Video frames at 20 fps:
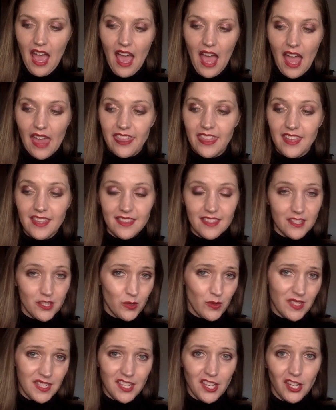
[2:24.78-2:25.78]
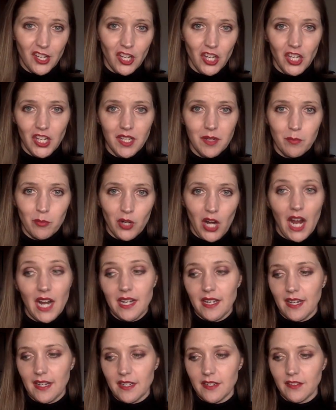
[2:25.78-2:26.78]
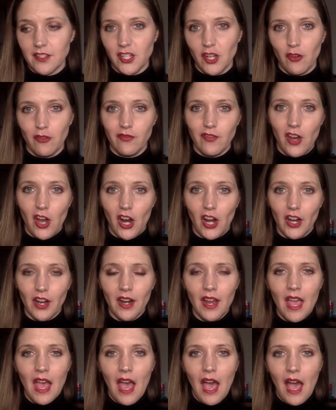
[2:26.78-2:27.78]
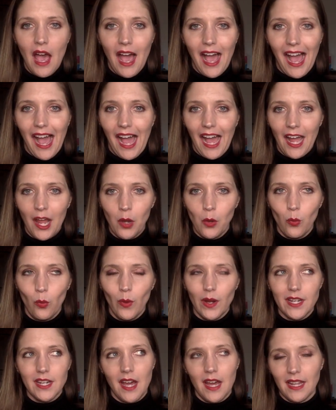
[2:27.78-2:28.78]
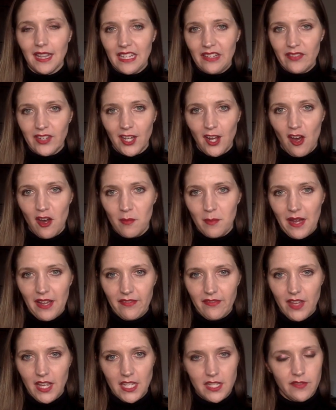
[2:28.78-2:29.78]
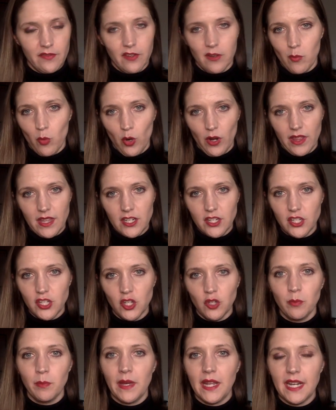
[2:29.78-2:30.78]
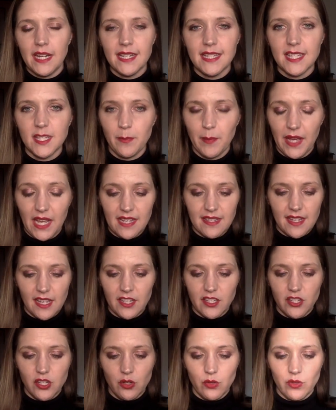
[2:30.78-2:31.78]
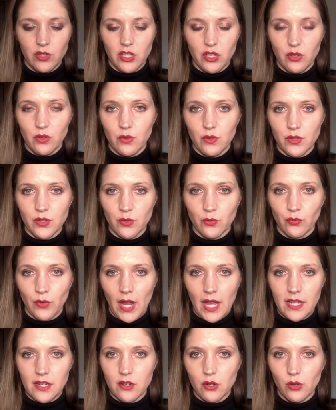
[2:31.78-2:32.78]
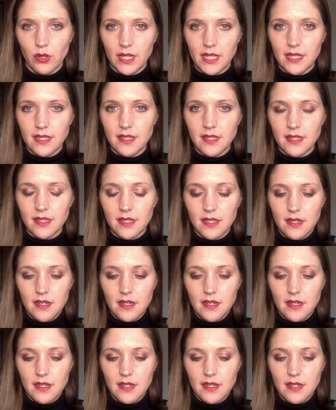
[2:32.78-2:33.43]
I think this is a good product so far. I would not leave it on my face for more than 2 minutes because I do use retinoids